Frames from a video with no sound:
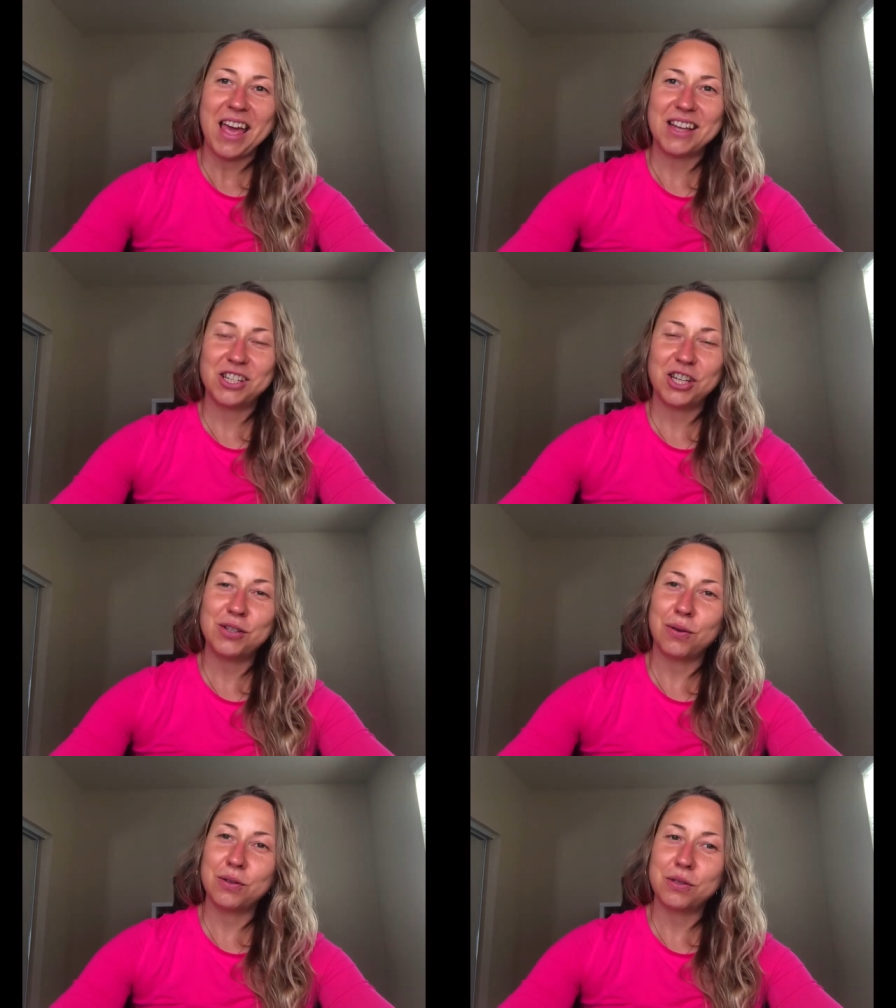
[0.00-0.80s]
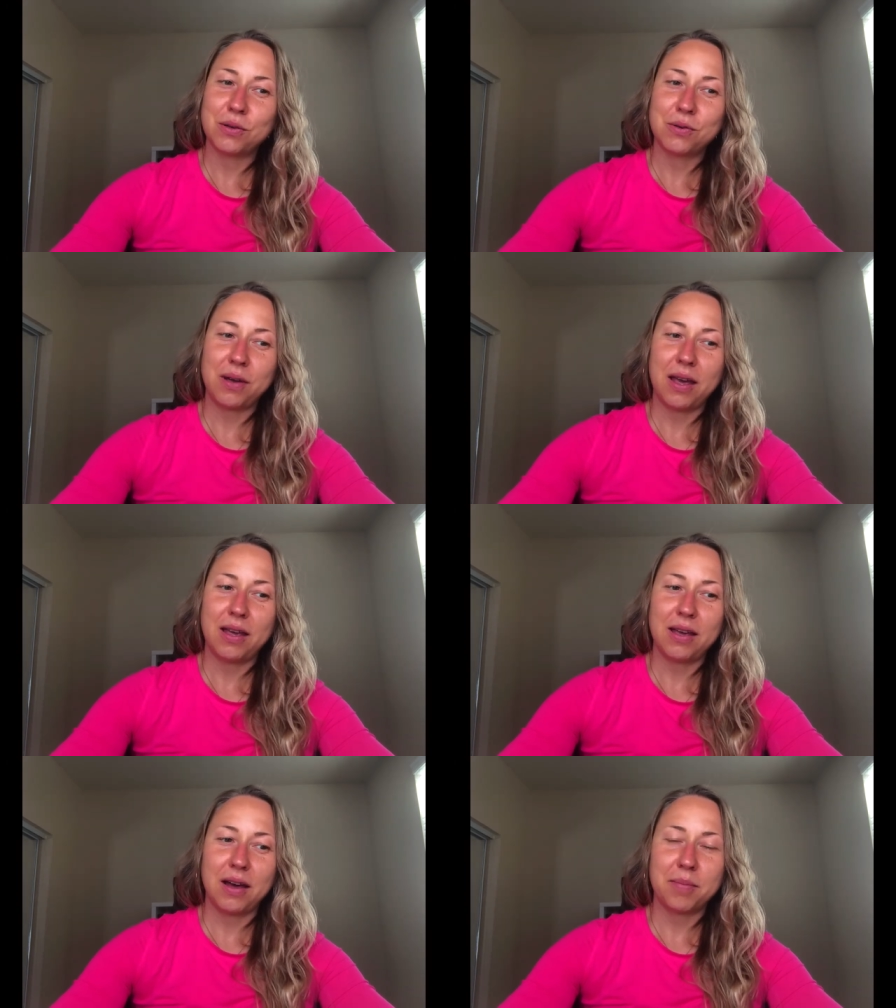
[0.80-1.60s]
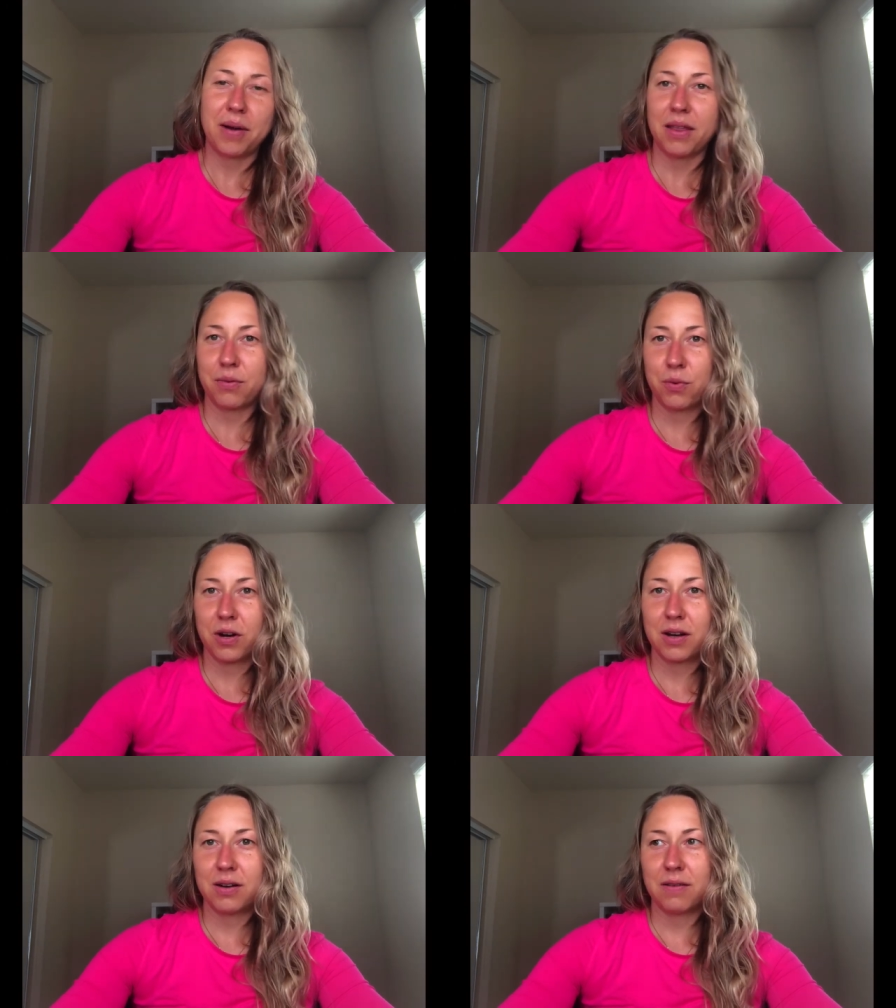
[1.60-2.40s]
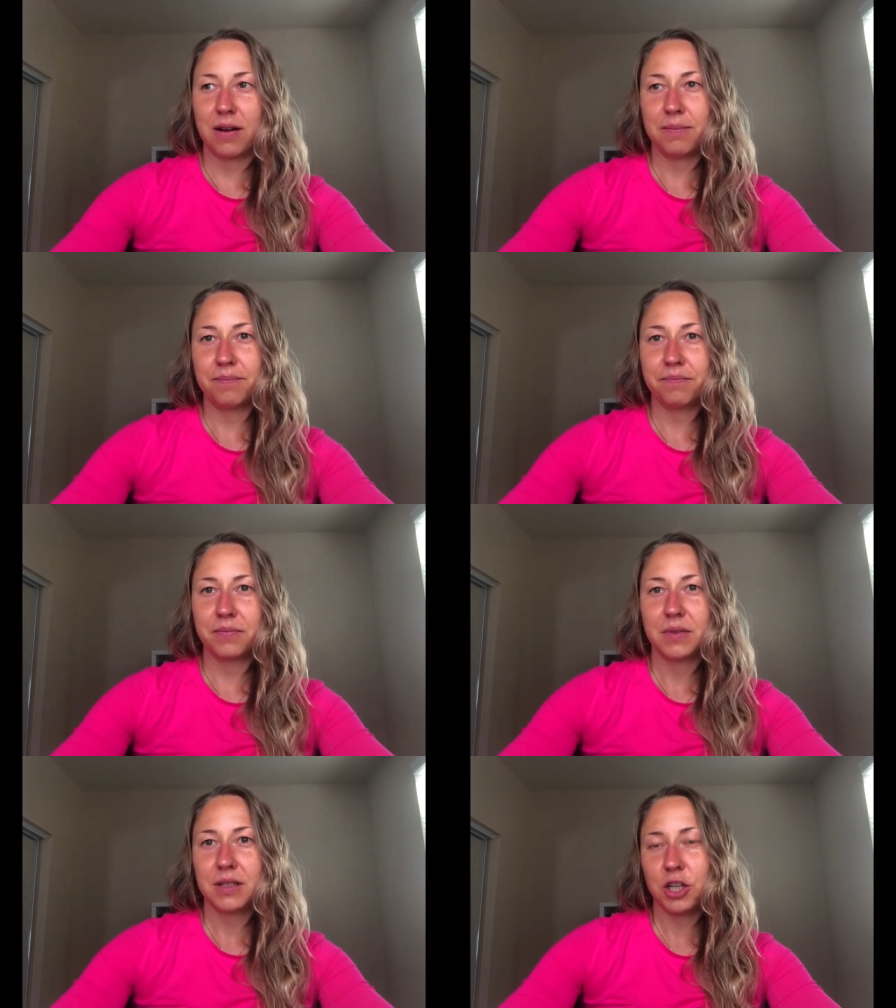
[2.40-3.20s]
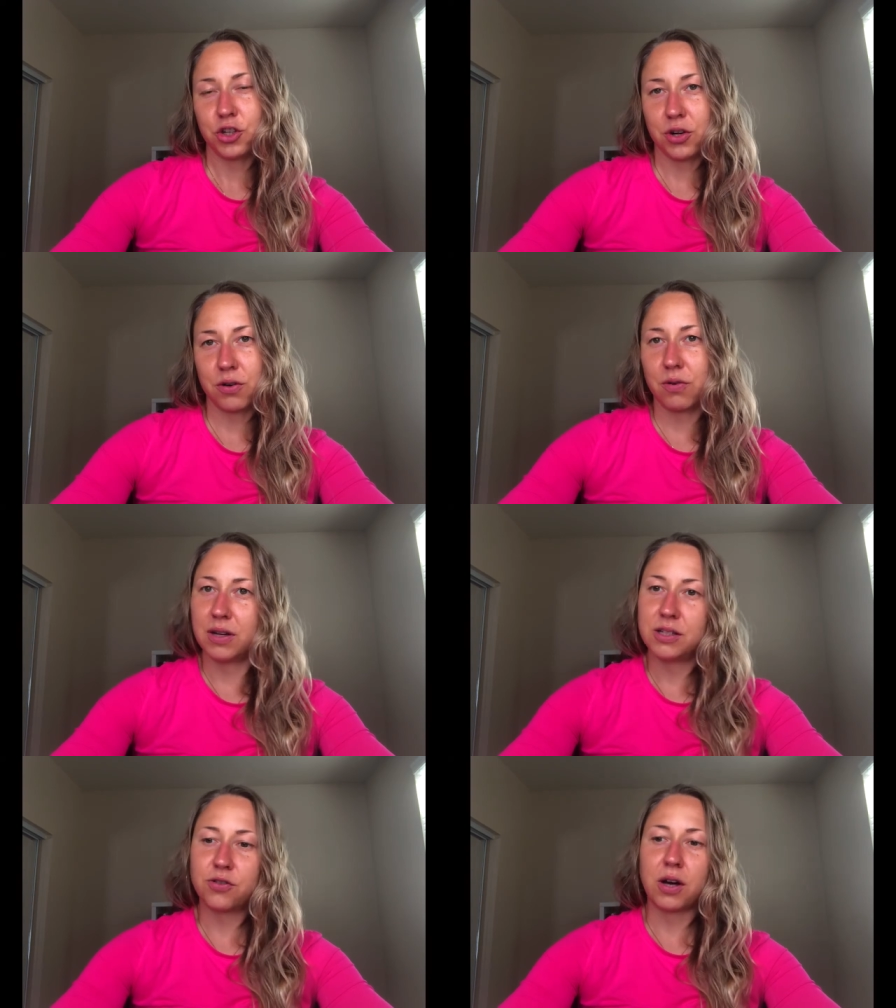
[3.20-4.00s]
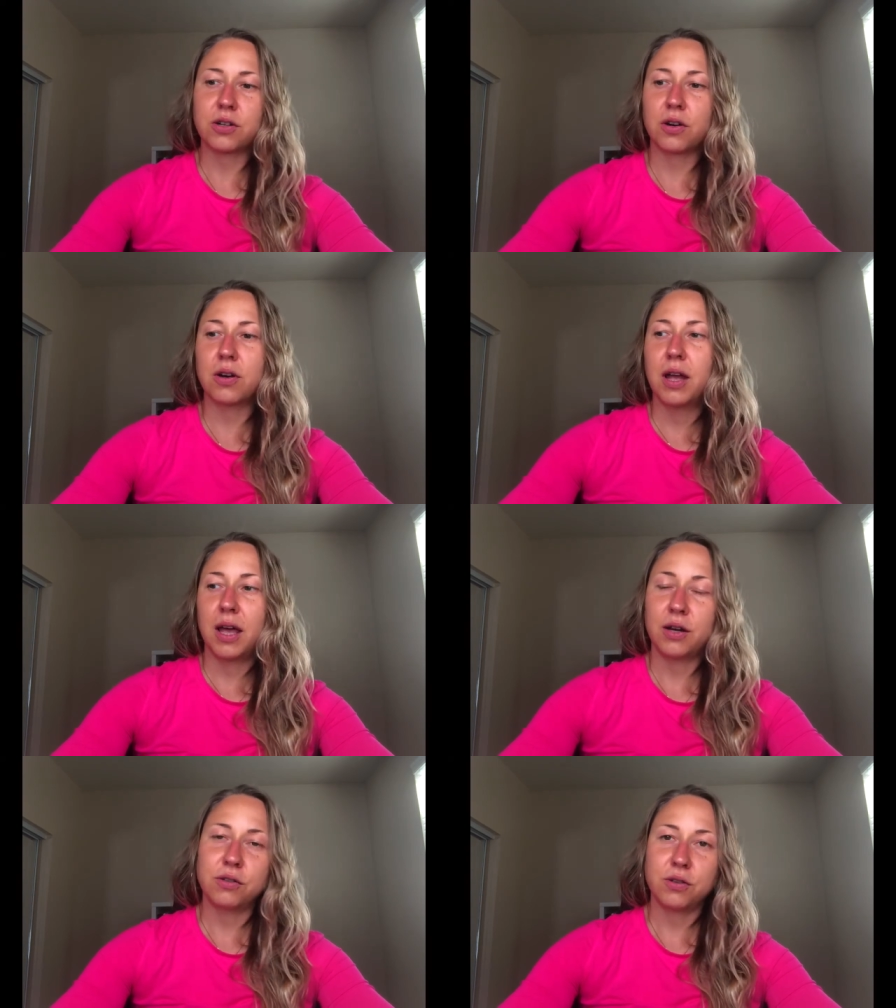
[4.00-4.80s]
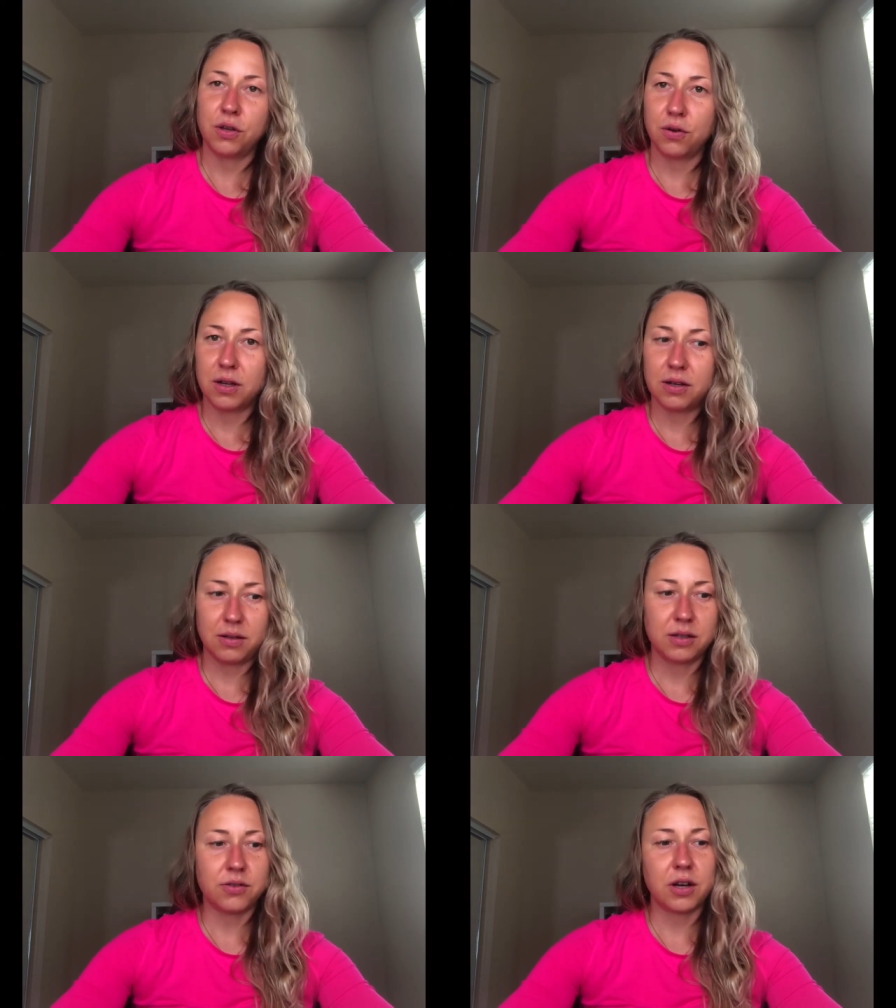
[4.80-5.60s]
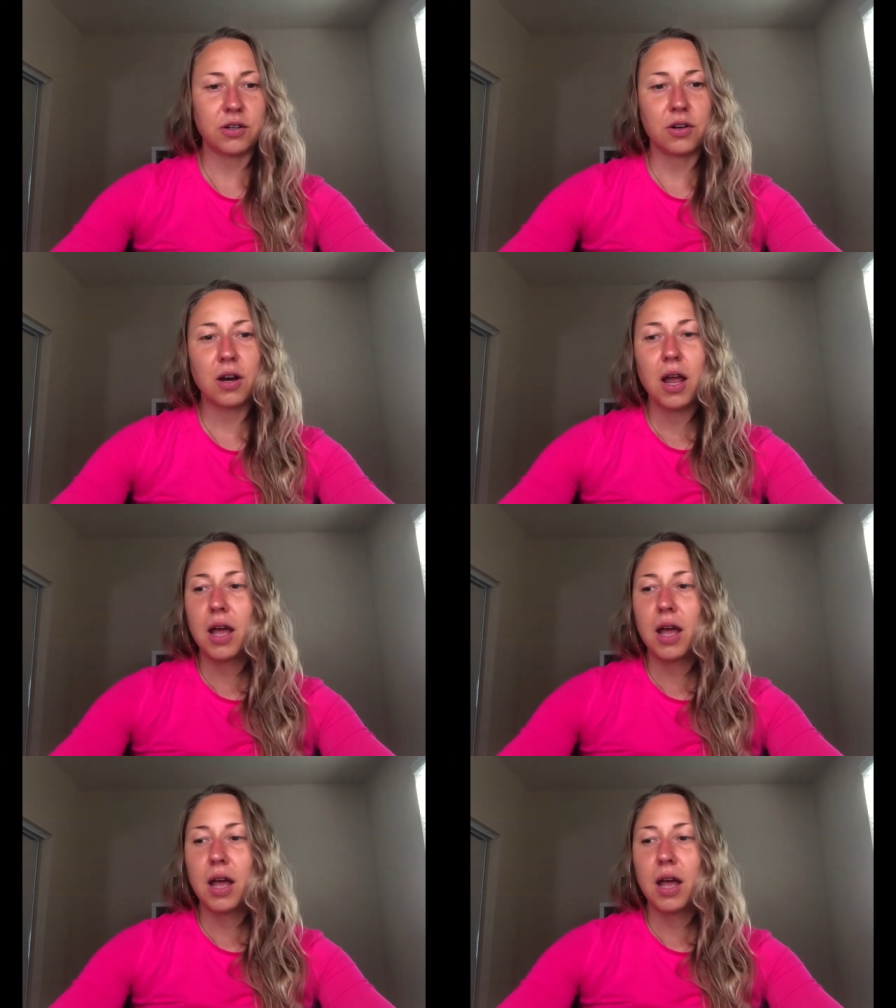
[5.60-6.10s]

and she's also a uh, breathwork um, teacher or instructor, and also yoga instructor.